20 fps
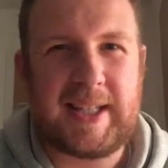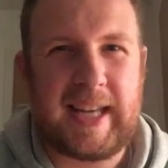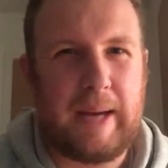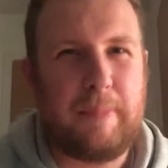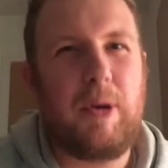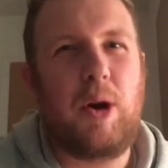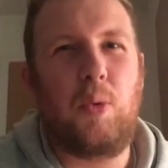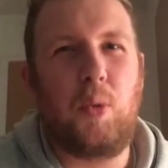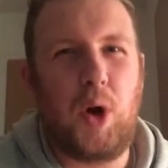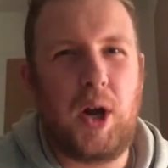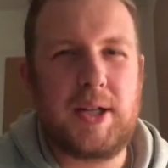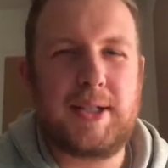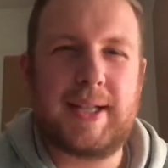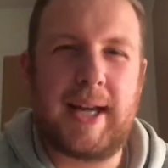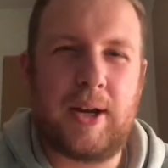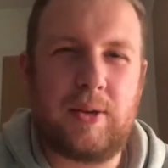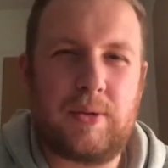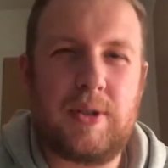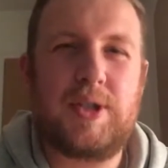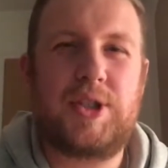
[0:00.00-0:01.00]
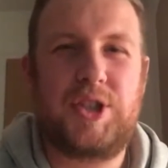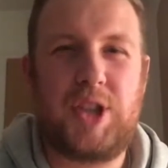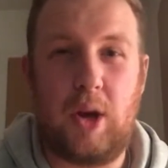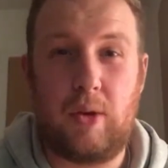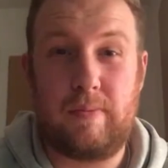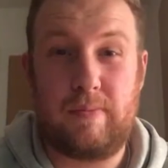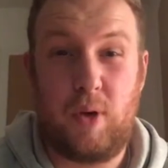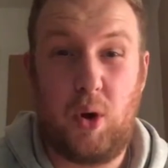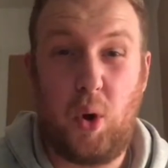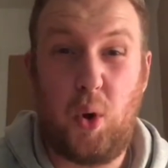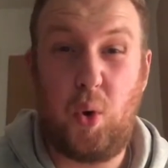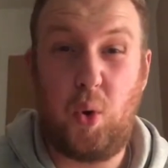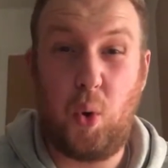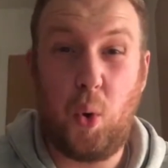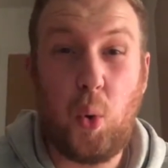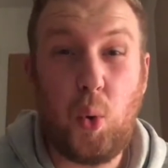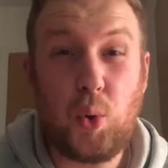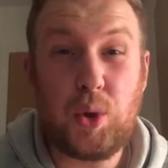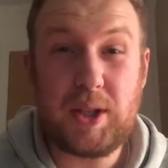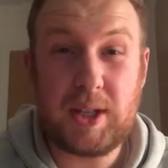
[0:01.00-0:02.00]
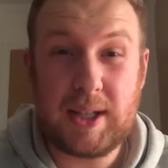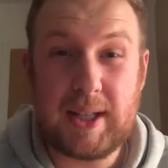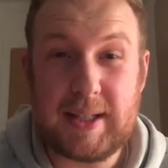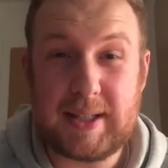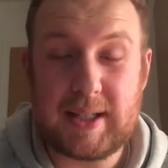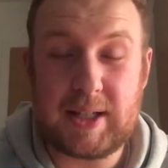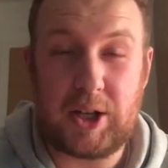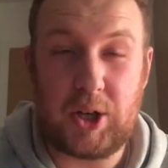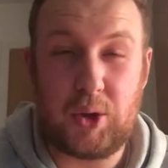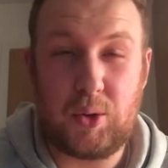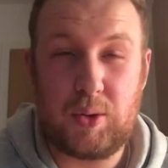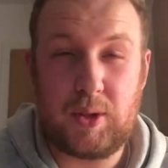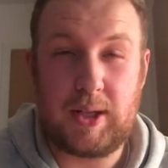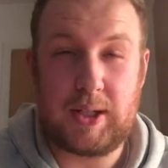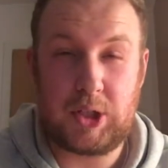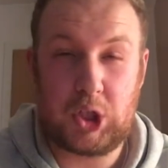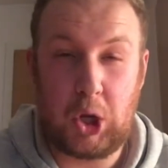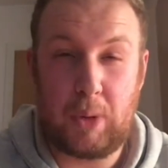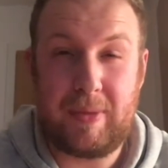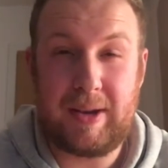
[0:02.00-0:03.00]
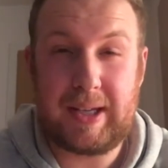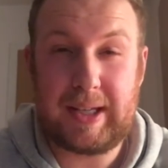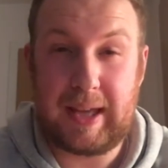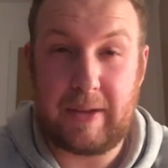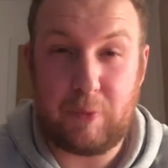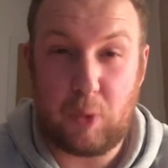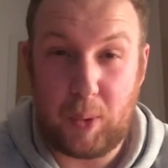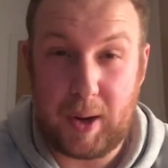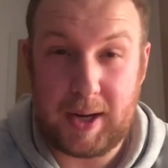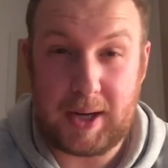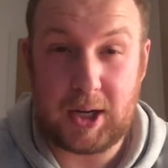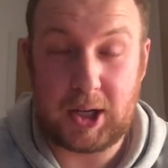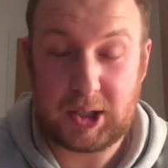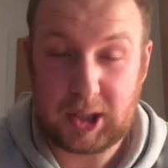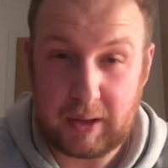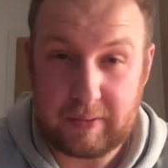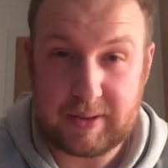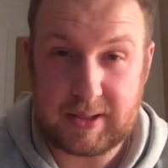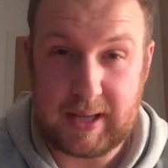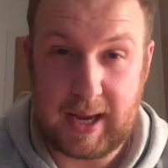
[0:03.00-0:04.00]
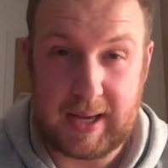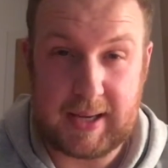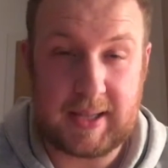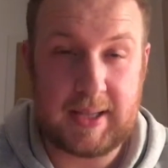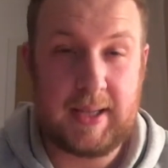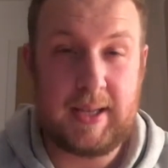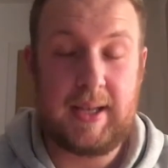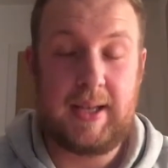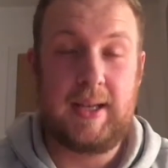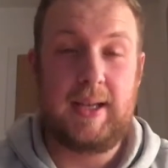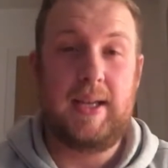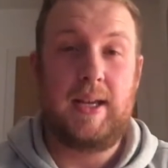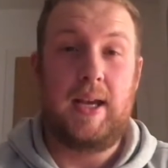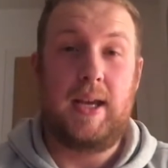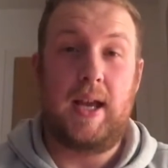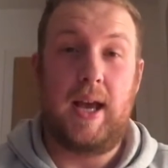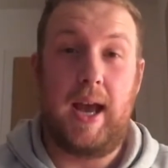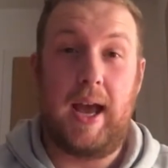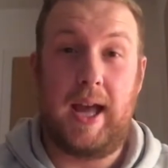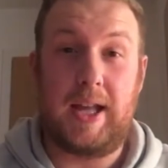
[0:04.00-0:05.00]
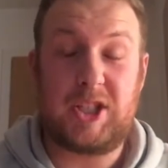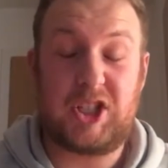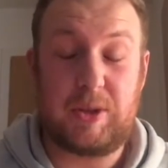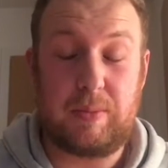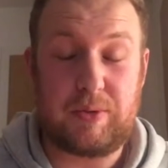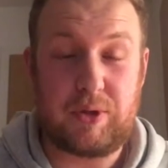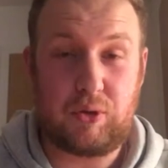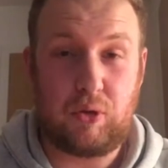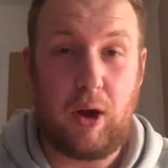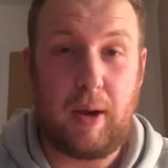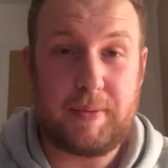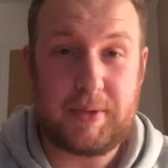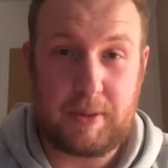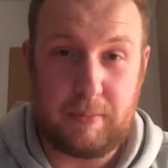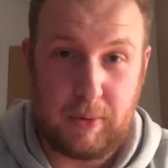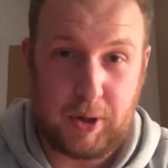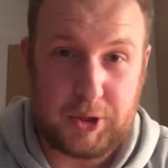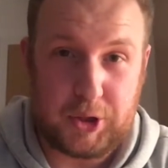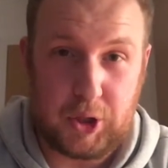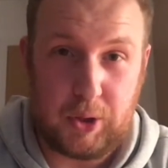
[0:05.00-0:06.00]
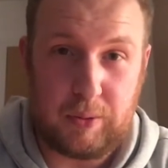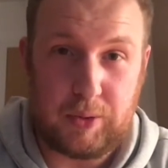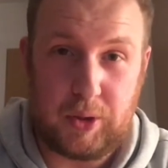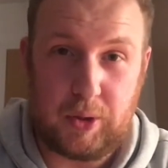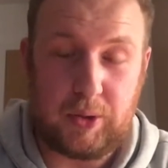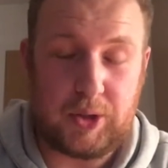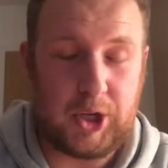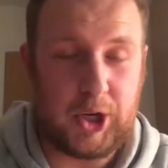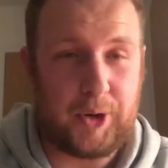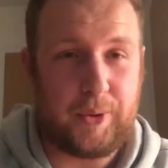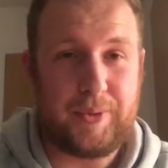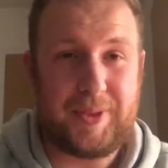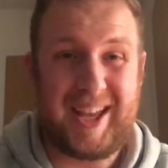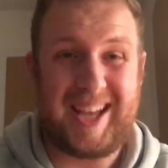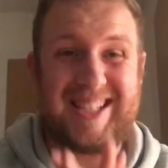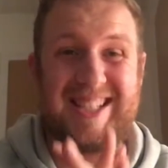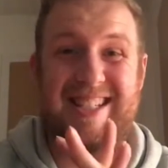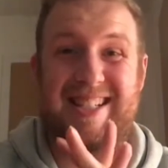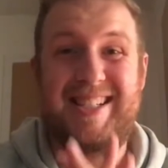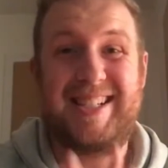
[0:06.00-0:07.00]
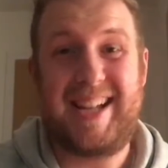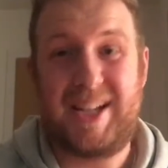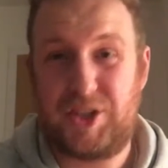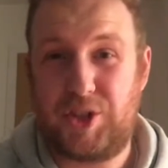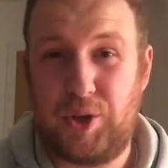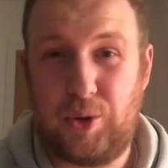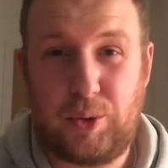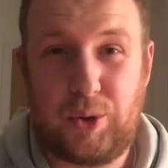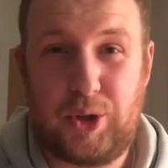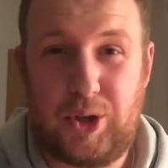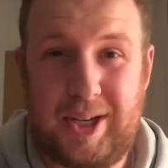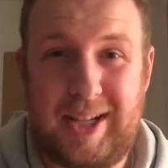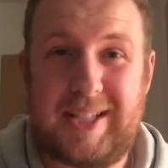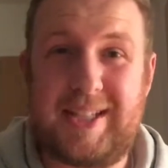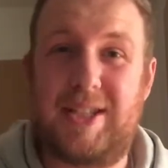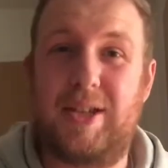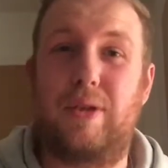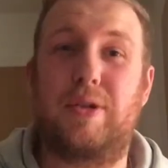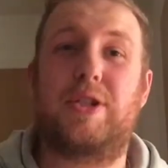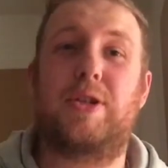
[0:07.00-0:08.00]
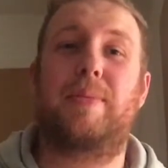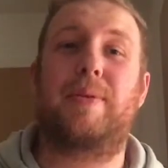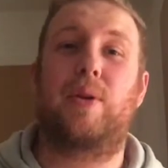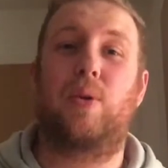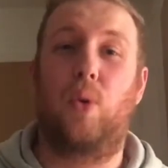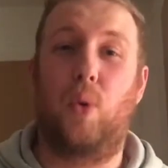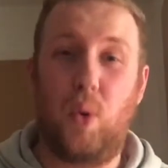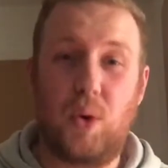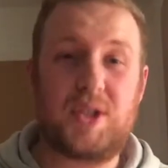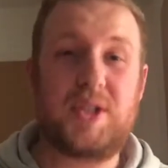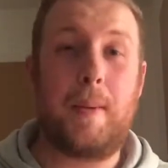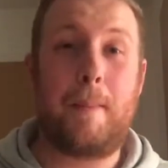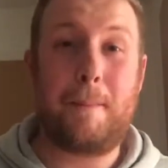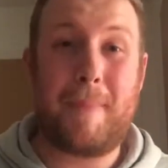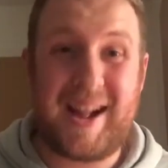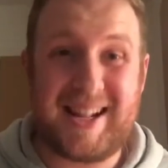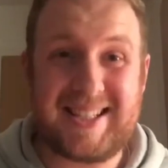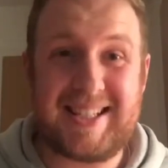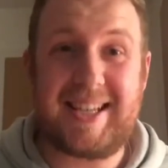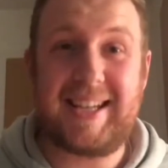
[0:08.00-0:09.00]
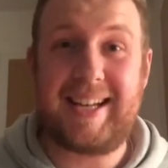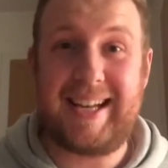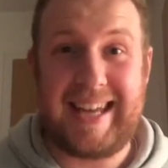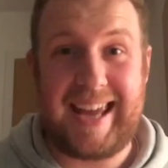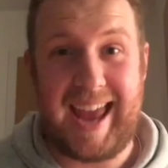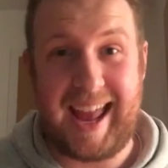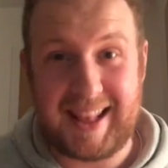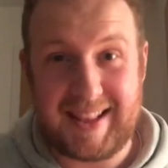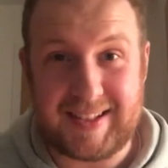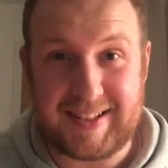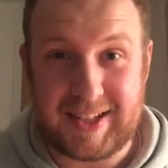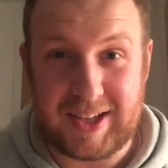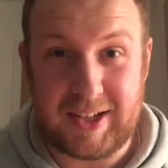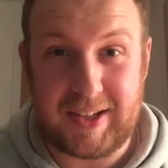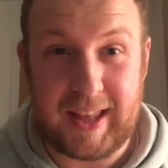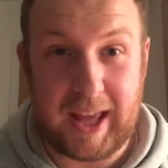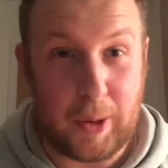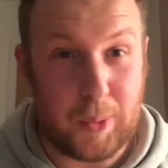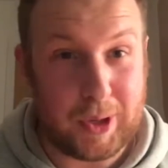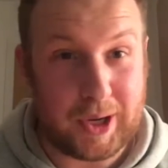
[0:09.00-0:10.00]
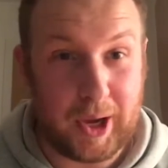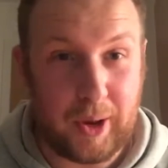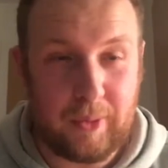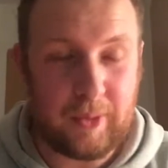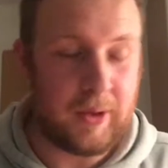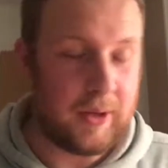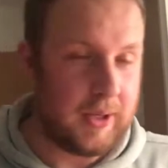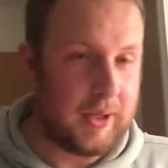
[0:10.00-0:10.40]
to get my words out. So, all you need to do is comment giveaway, like I've said, and subscribe to my YouTube channel. That is literally all you need to do to be automatically entered, there we go,